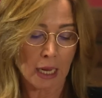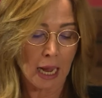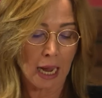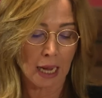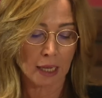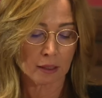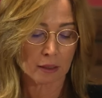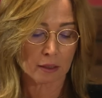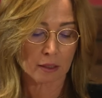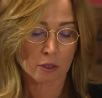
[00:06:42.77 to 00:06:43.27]

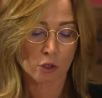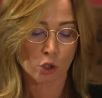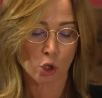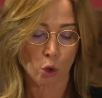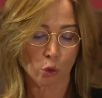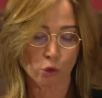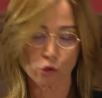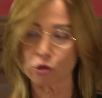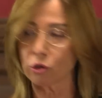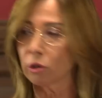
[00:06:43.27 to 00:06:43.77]

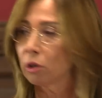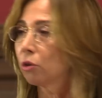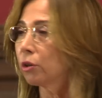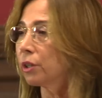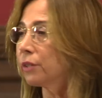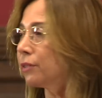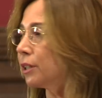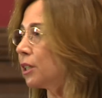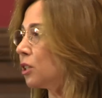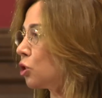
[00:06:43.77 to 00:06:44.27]
antisocial, or
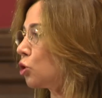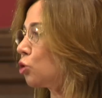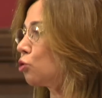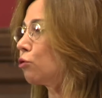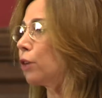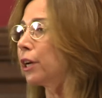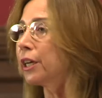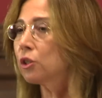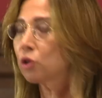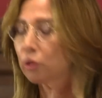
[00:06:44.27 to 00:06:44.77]
even
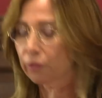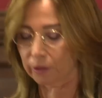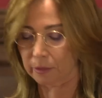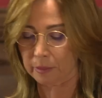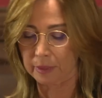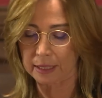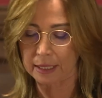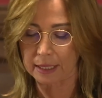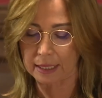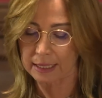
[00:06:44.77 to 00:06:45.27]
estranged from
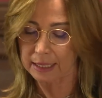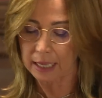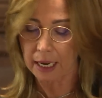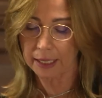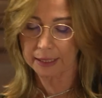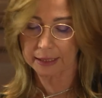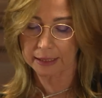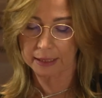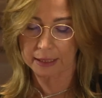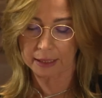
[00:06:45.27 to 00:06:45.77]

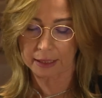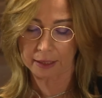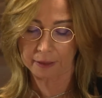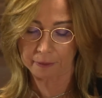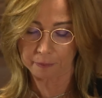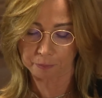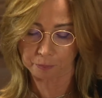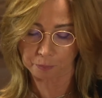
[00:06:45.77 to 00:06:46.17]
society.